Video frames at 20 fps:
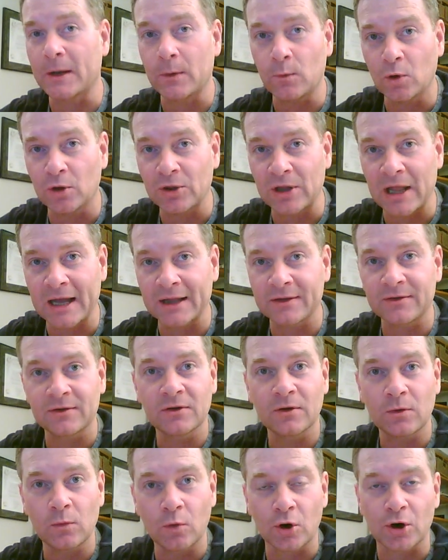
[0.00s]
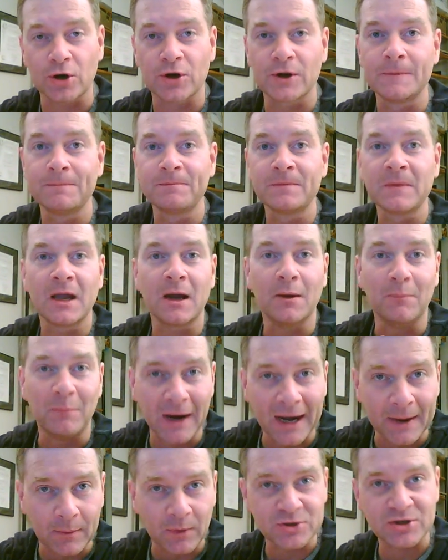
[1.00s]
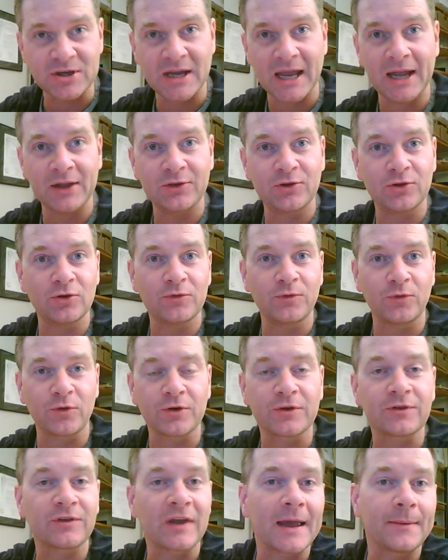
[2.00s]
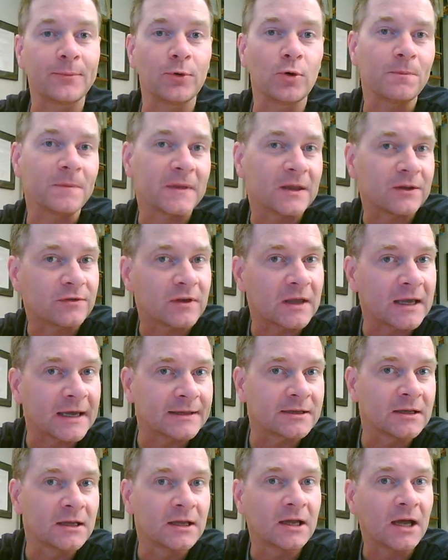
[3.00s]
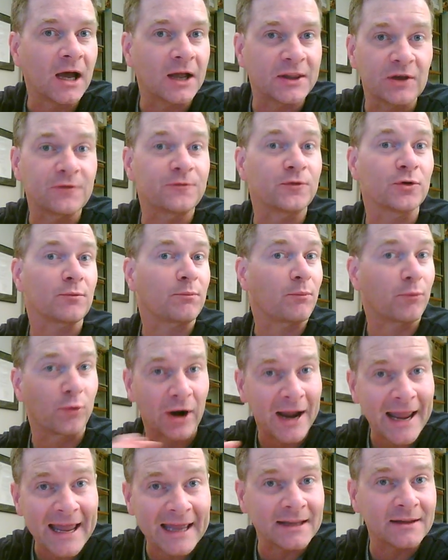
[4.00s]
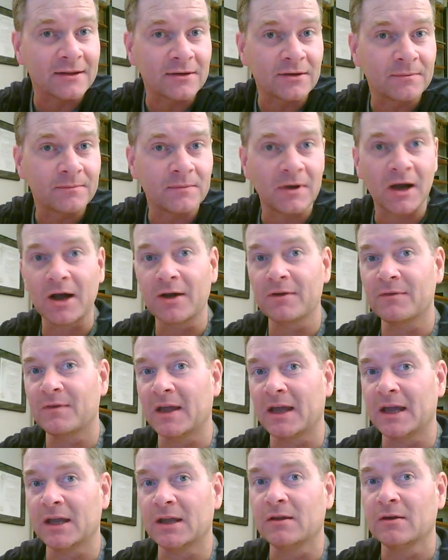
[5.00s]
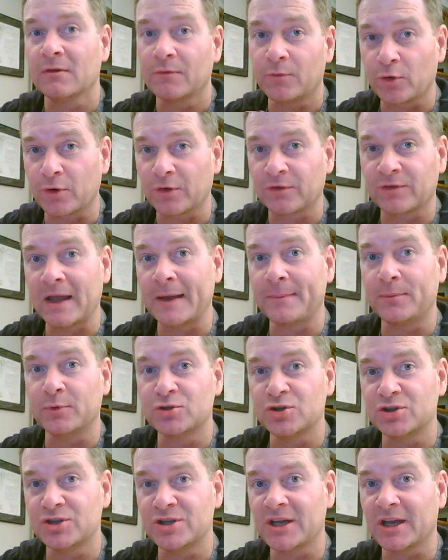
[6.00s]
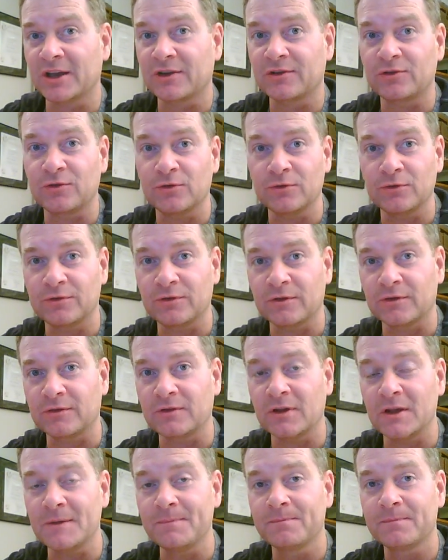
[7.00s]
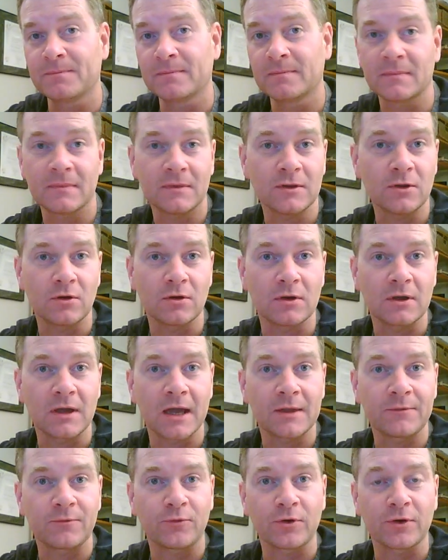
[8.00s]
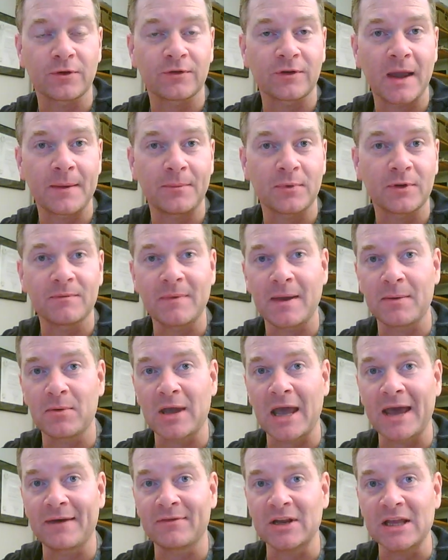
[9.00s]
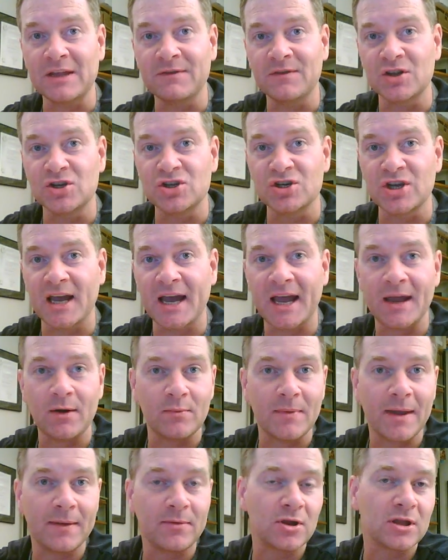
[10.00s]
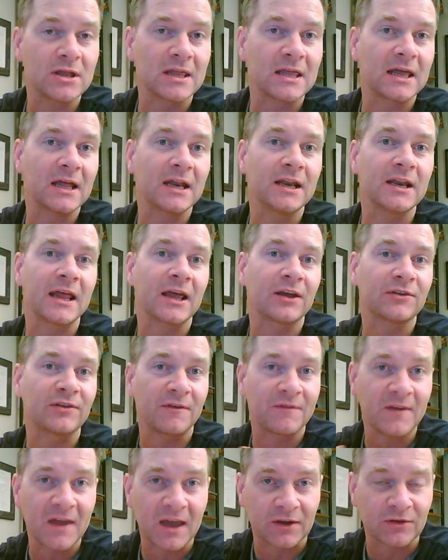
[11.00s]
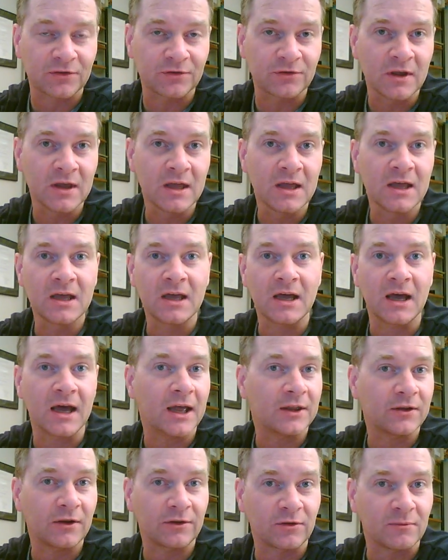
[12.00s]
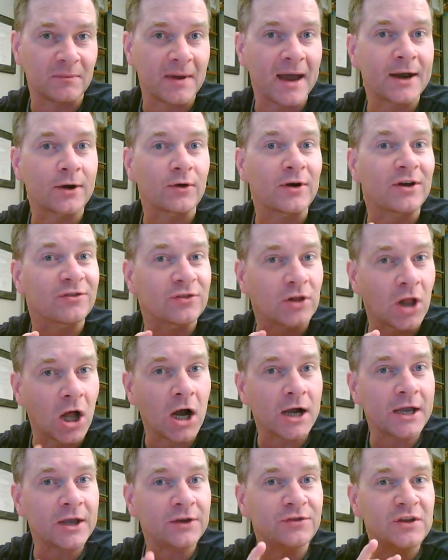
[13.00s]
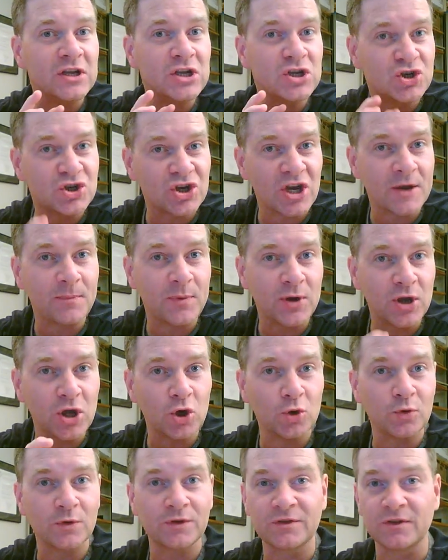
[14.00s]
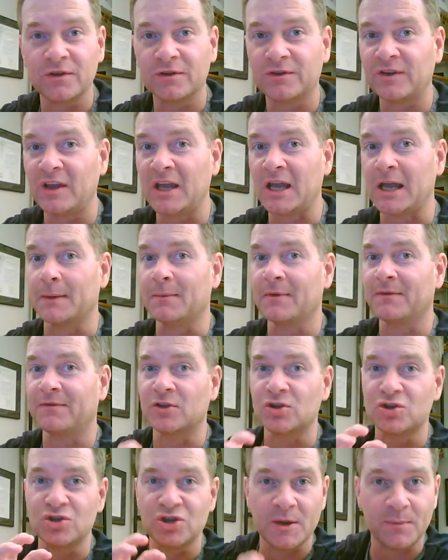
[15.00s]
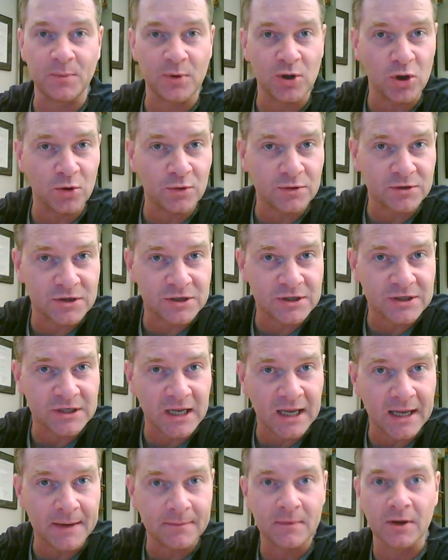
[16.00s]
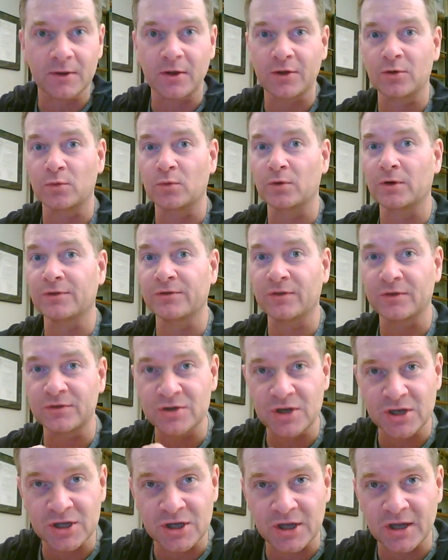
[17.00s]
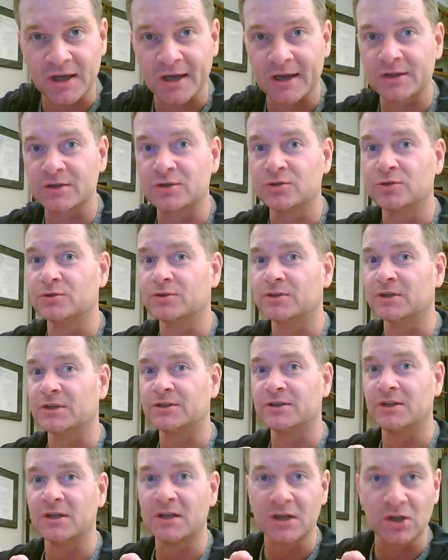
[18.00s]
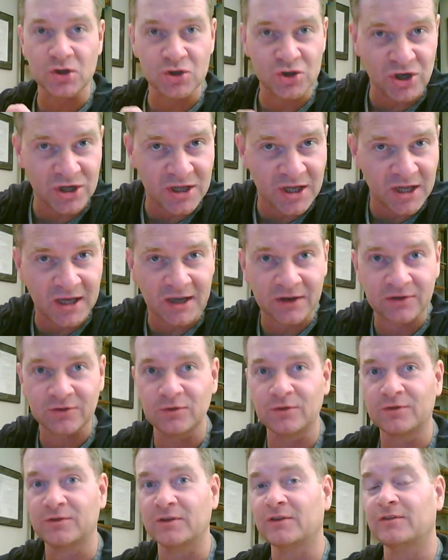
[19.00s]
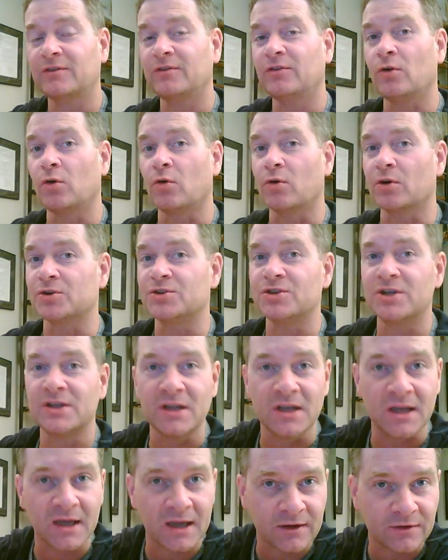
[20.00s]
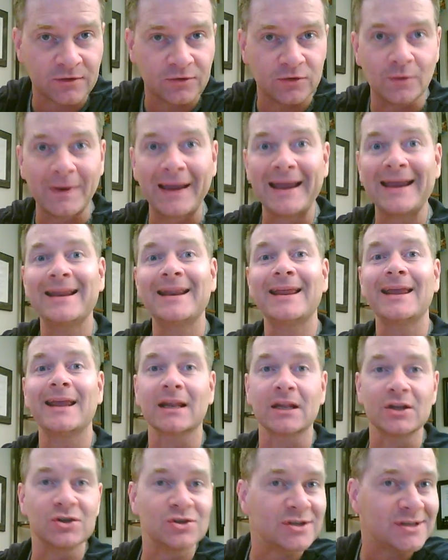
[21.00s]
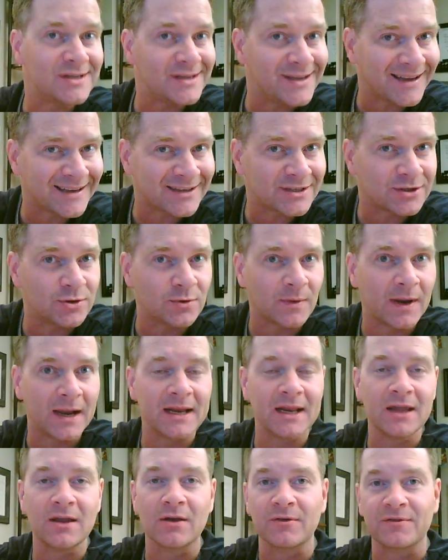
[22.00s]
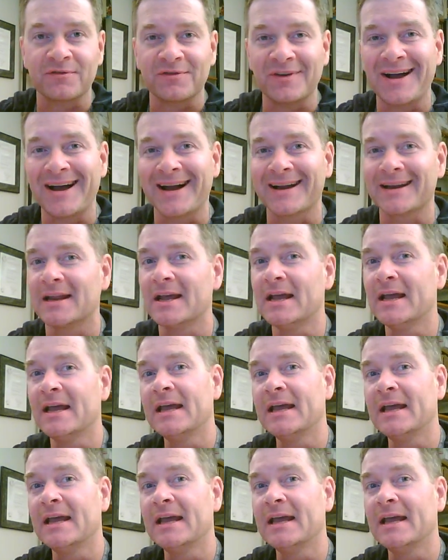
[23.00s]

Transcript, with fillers: It will not work. But what you can do, for example, is get a different brand of a, for example, GTX 260. You could get, for example, maybe you have an EVGA, well, maybe you can get an XFX. Uh, it doesn't matter as long as the GPU is the same. If the GPU is the same, in other words, a GTX 260 and a GTX 260 or a GTX 280 and a GTX 280, you're fine.